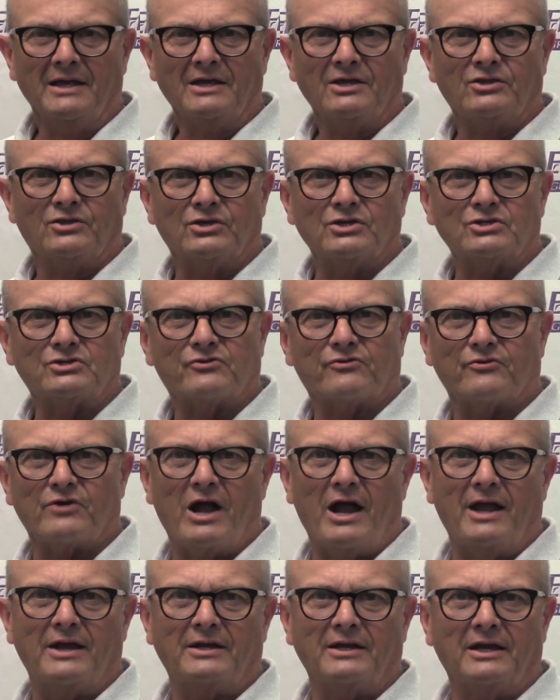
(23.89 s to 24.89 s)
this
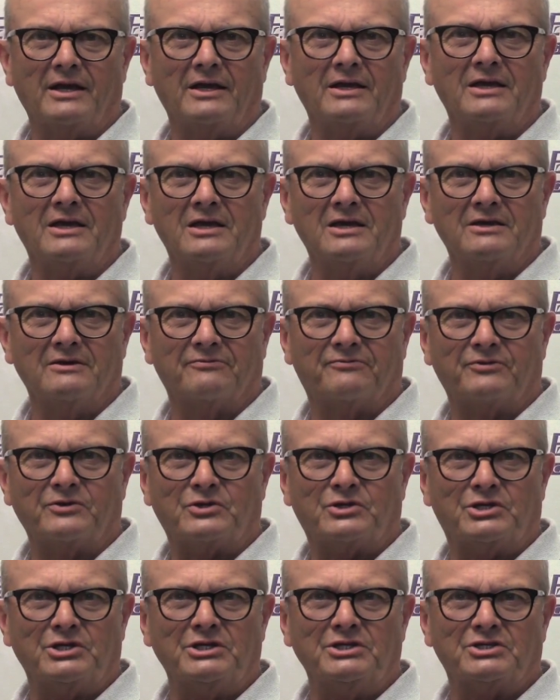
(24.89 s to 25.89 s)
Friday, if
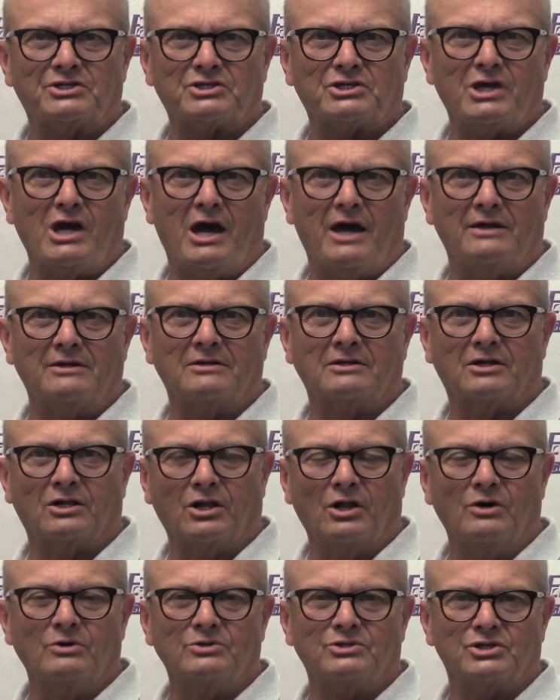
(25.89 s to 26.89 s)
Dees Cotton
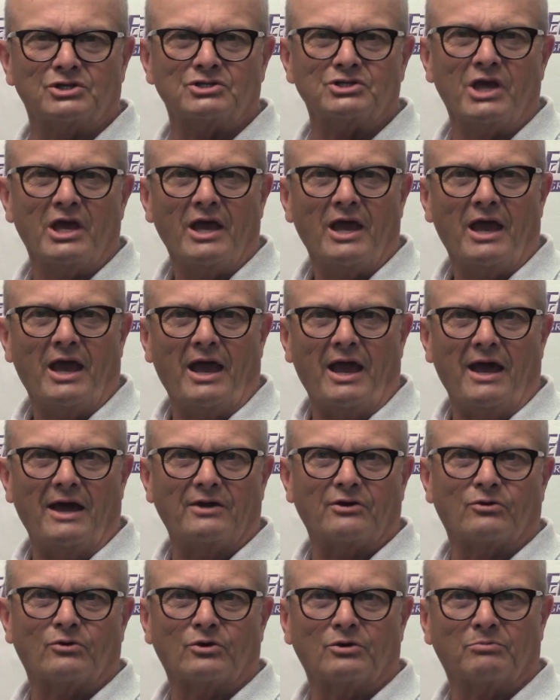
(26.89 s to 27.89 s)
closes
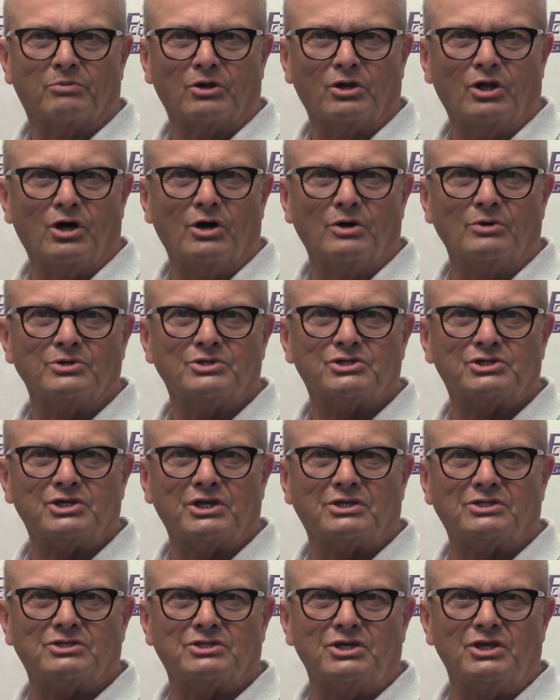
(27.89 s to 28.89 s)
at or below
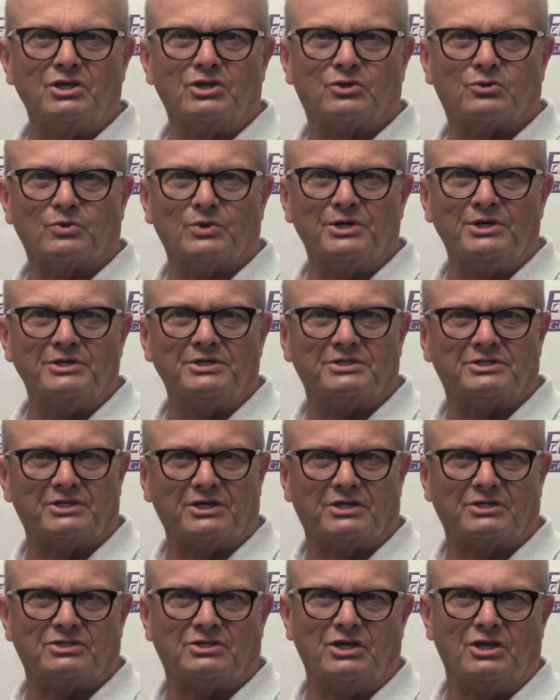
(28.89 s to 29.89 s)

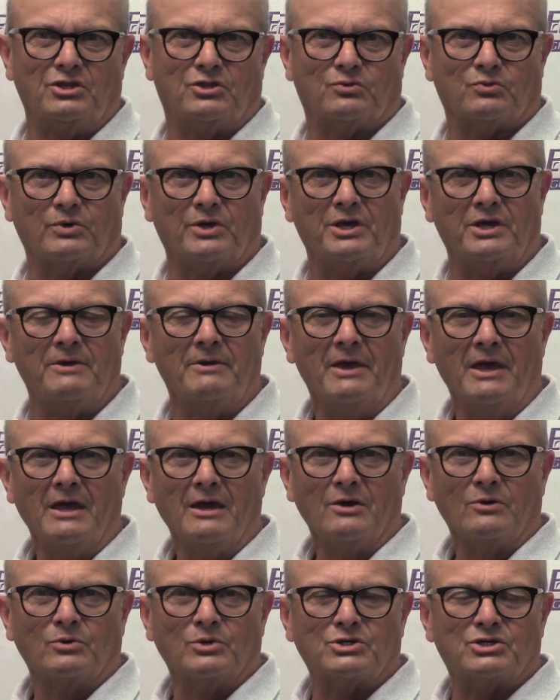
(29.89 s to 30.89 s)
63.63,
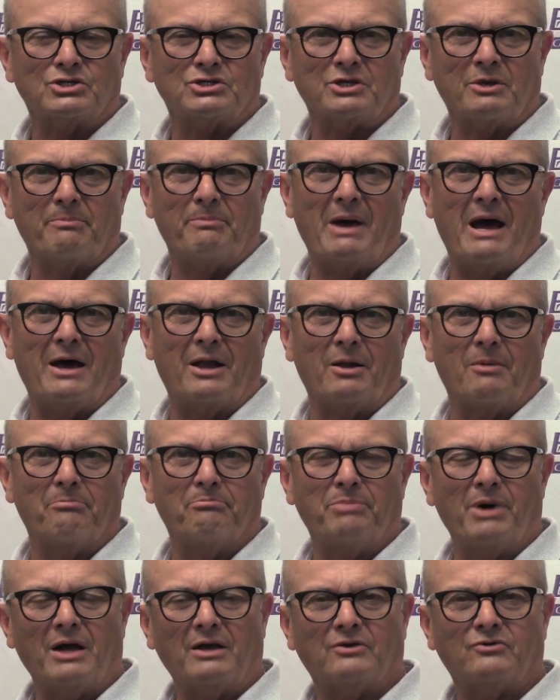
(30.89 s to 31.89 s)
which is about a
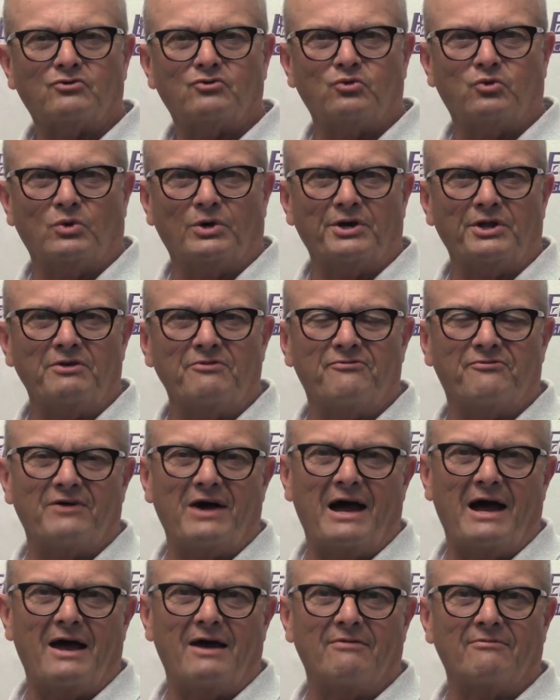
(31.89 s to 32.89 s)
buck
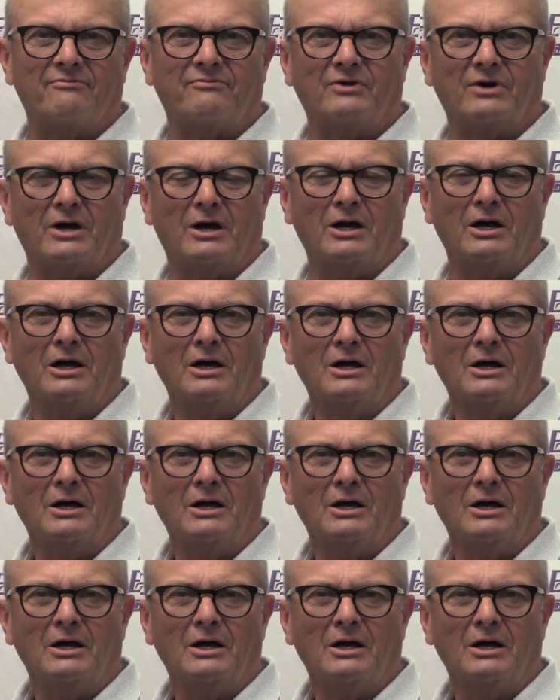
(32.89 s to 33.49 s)
25. Uh,